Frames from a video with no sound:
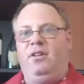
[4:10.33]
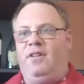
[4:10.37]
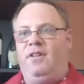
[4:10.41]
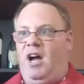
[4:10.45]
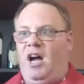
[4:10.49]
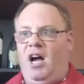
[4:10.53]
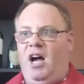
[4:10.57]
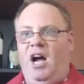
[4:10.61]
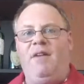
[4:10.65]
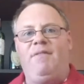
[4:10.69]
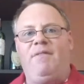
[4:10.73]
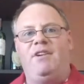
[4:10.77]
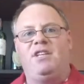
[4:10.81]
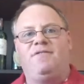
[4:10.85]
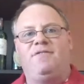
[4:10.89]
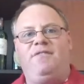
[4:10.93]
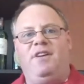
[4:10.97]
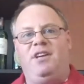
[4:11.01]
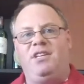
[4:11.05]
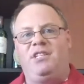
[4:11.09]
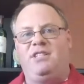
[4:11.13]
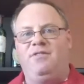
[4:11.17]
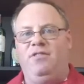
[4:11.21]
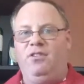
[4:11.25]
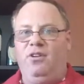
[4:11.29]
the harvest
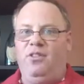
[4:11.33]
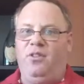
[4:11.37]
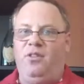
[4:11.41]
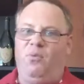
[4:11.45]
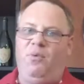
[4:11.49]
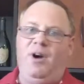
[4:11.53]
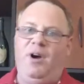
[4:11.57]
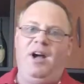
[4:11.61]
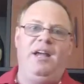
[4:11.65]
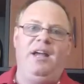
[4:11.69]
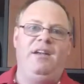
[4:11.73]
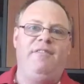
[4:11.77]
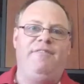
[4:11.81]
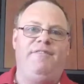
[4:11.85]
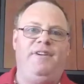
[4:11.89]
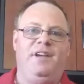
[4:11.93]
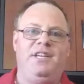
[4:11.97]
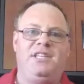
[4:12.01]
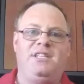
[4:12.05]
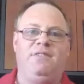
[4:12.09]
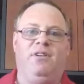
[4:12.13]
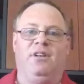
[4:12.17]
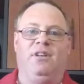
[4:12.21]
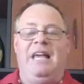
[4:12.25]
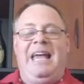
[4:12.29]
festival, the wine
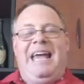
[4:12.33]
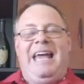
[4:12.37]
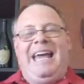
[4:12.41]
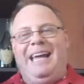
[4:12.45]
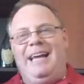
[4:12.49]
festival.